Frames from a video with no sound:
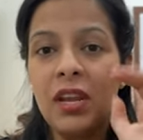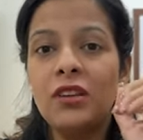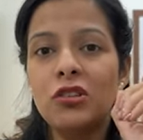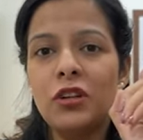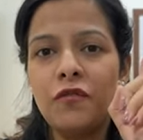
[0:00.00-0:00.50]

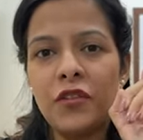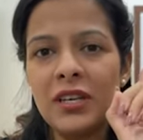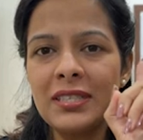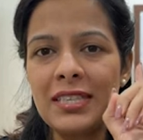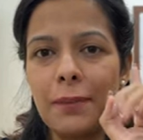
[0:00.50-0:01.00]
So the
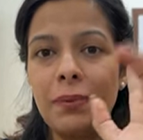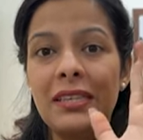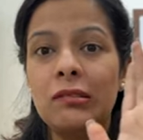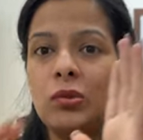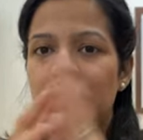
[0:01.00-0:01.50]
first step
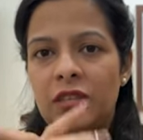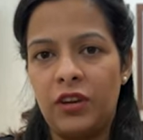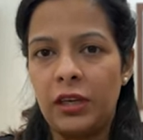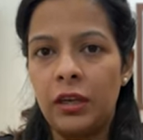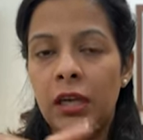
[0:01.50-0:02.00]
is
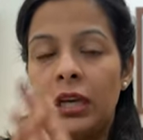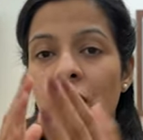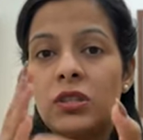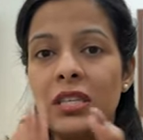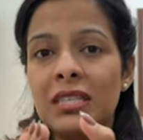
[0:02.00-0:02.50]
receiving. Now
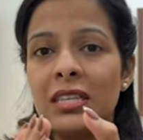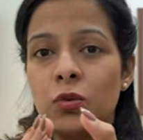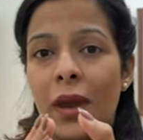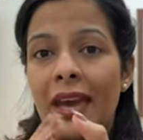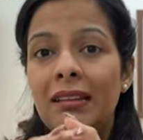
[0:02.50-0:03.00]
this is
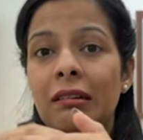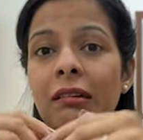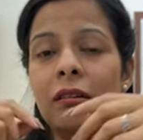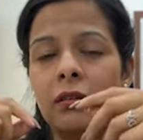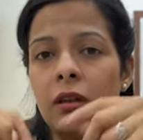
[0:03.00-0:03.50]
where
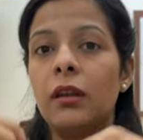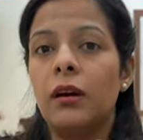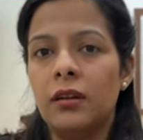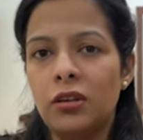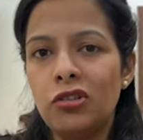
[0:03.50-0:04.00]
the
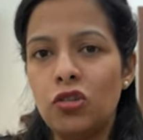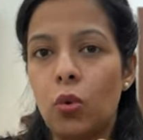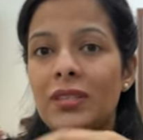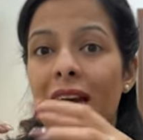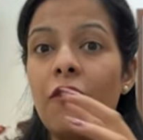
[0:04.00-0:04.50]
learner
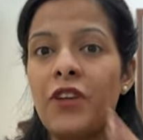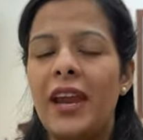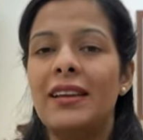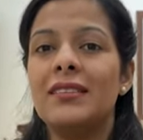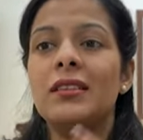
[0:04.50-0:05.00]
shows
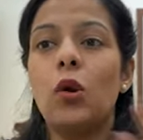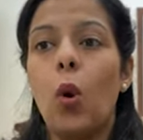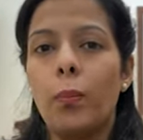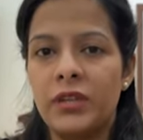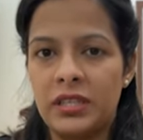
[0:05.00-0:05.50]
awareness and
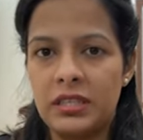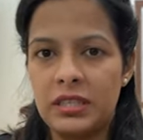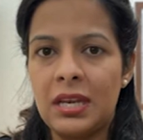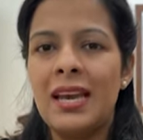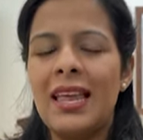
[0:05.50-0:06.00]

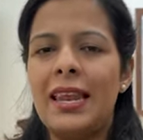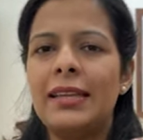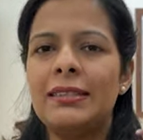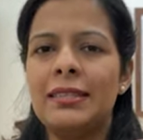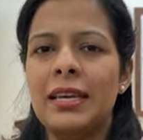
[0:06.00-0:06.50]
openness.
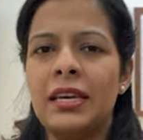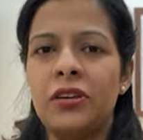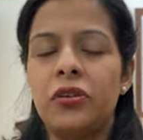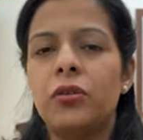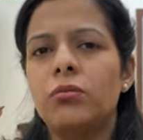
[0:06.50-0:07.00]
Let's
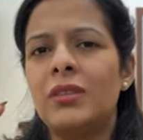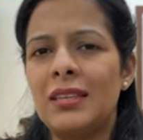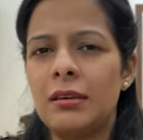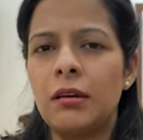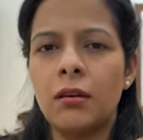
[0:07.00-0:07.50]
say
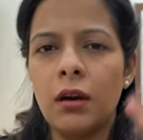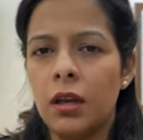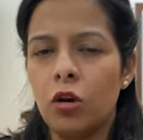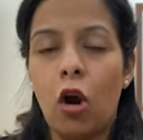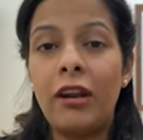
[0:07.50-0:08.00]
there's a
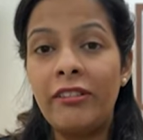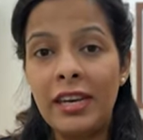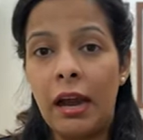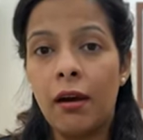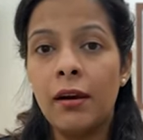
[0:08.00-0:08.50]
girl called
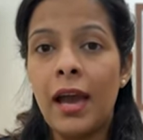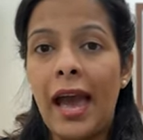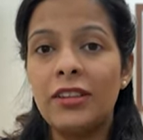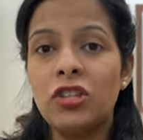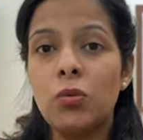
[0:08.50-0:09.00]
Ria
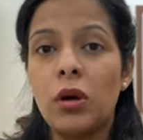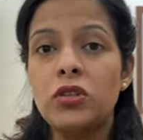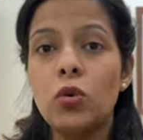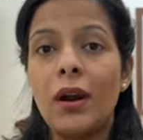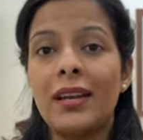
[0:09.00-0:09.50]
and she
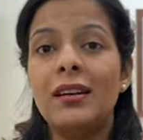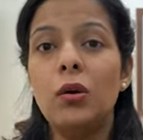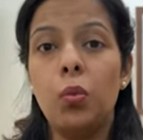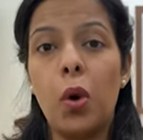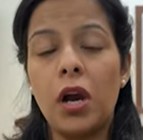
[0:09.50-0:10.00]
wants to attend a
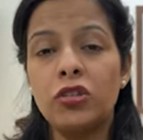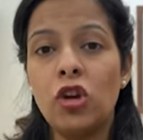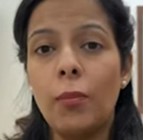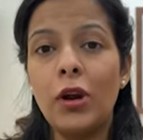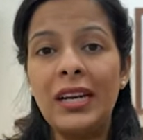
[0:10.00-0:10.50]

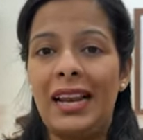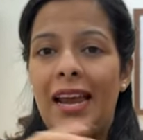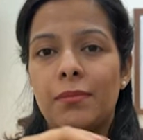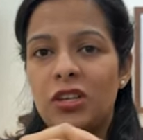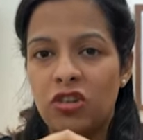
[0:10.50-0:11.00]
workshop on
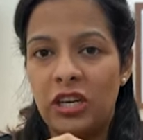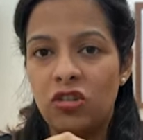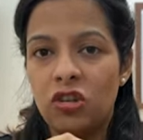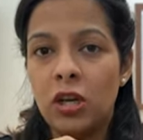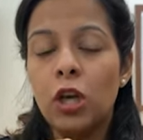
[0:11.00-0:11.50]
climate
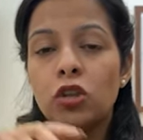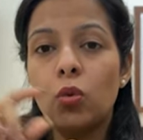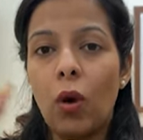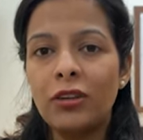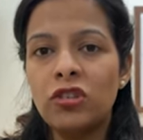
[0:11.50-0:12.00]
change. So
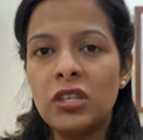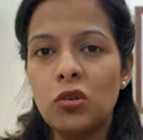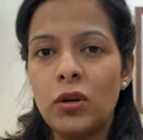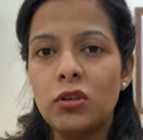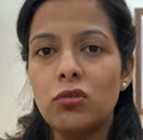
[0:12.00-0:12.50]
what she's
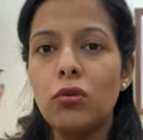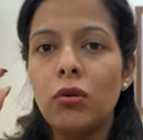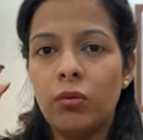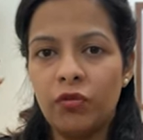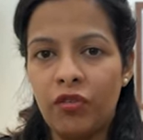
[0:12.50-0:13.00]
going to do
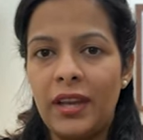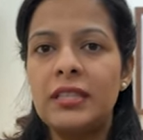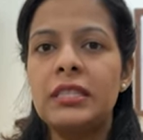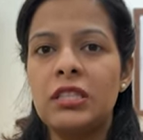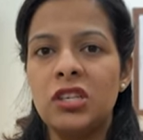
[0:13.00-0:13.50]
when
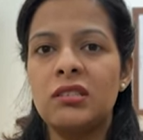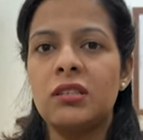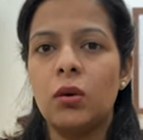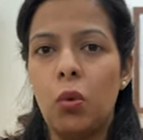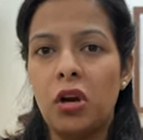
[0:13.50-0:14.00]
she is in
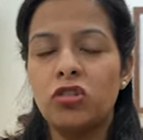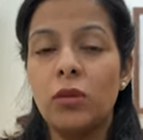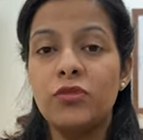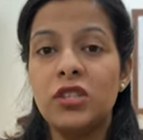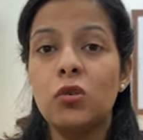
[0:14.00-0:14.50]
the
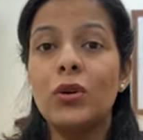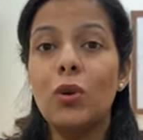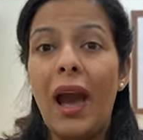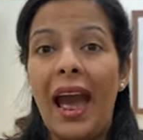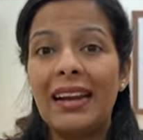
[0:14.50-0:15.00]
workshop, she's going
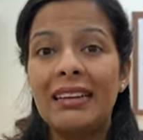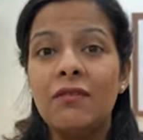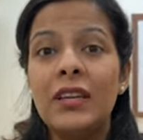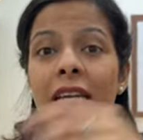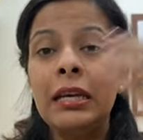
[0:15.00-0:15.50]
to
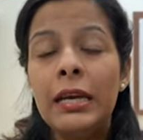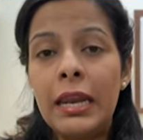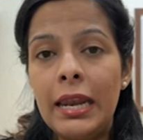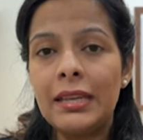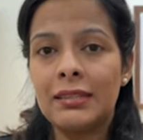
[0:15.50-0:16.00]
actively
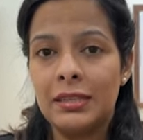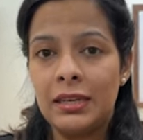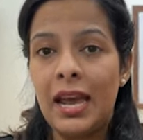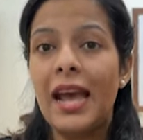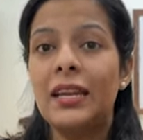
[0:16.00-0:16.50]
listen
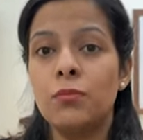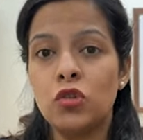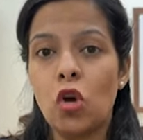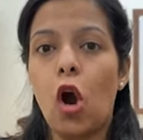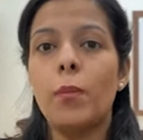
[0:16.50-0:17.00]
and
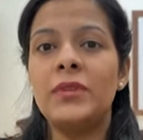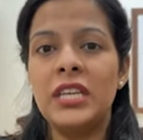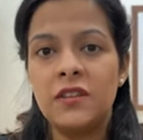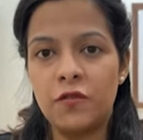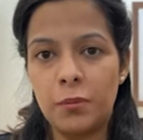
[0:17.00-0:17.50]
absorb the
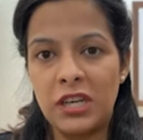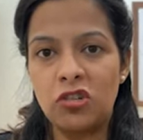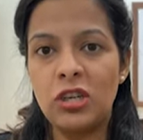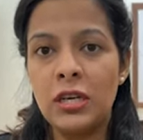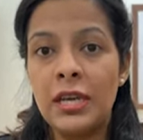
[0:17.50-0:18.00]

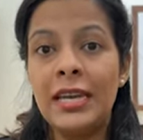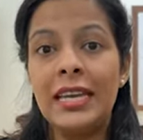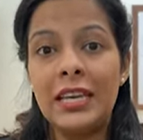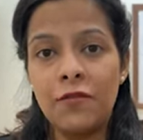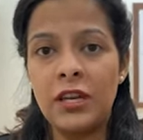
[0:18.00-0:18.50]
information,
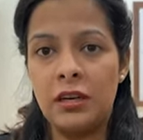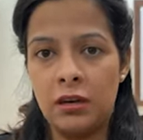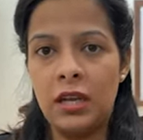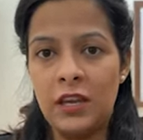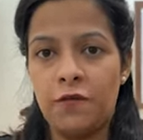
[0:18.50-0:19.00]
even
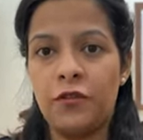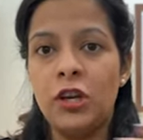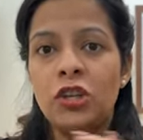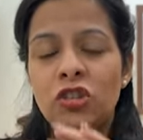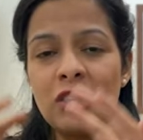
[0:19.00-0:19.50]
if
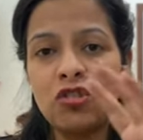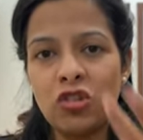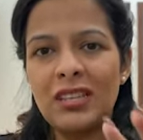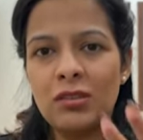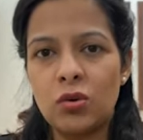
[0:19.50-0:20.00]
she's
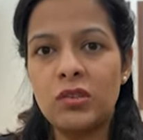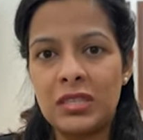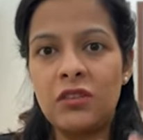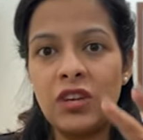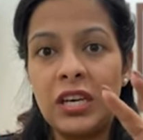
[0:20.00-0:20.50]
just
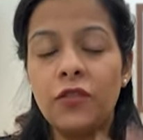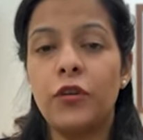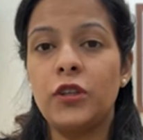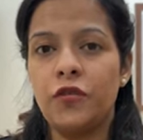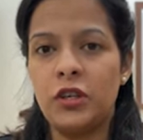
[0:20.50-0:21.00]
receiving it
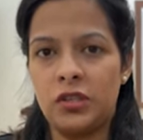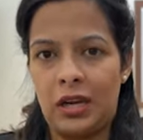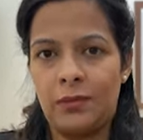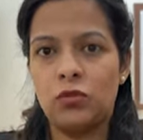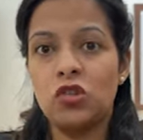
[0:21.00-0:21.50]
for the first
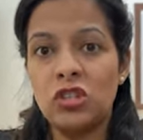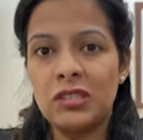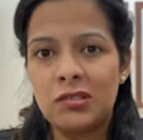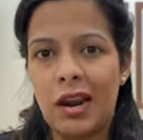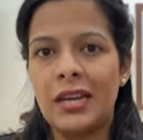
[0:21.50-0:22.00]
time. So she's
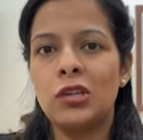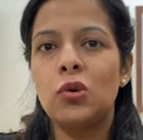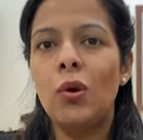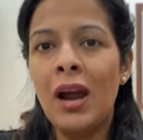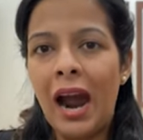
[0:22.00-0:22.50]
trying
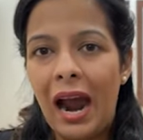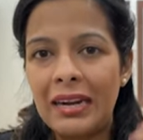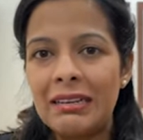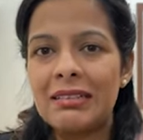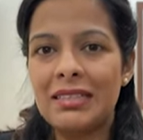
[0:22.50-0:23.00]
to
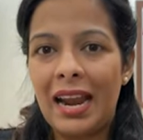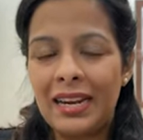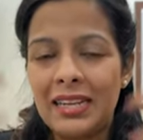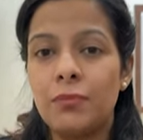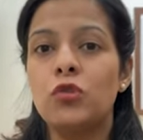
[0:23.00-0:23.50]
understand
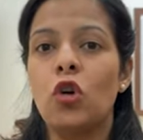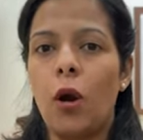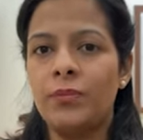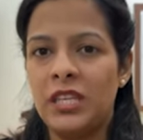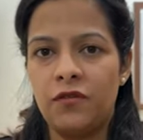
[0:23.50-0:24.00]
and
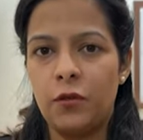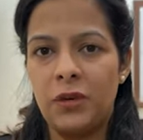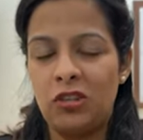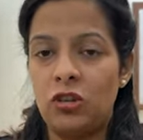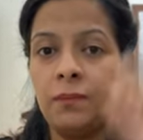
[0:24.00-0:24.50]
absorb the
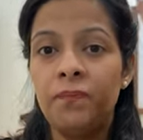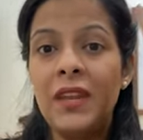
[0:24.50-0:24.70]
information.